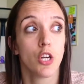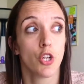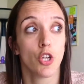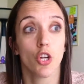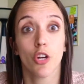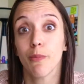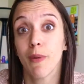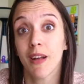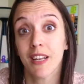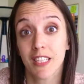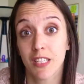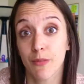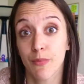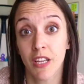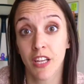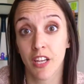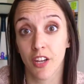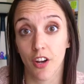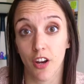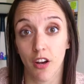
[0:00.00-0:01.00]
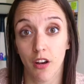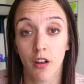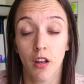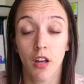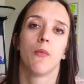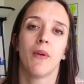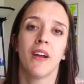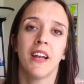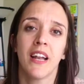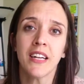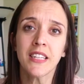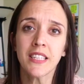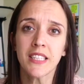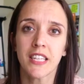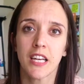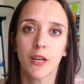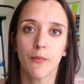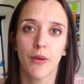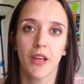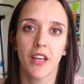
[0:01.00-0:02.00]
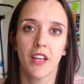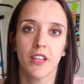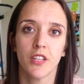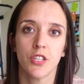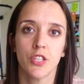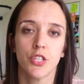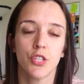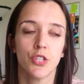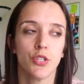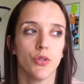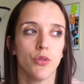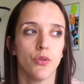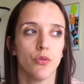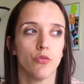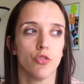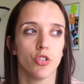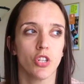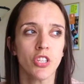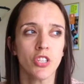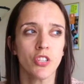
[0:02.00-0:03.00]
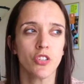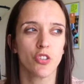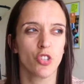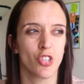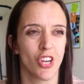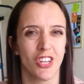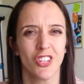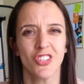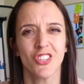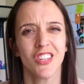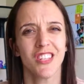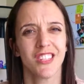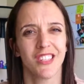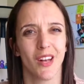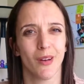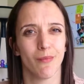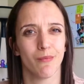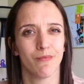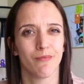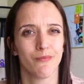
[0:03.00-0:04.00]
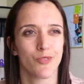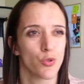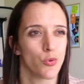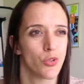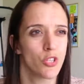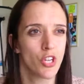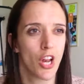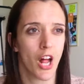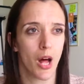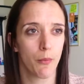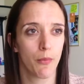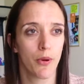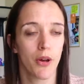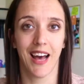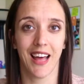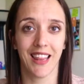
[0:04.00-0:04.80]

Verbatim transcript: you're meant to be here. My next tip is to just change things up, switch it up.